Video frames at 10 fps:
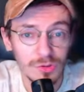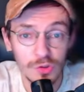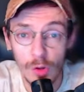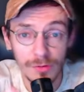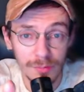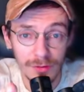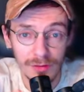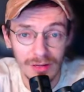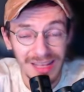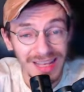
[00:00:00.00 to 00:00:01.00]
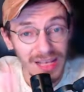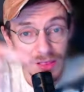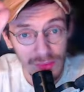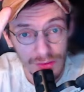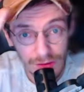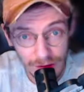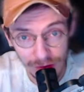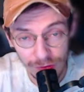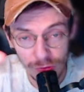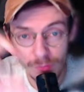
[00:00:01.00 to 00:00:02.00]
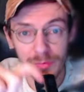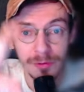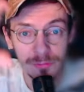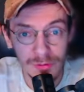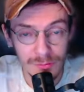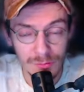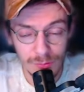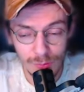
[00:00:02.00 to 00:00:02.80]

Storm Spirit will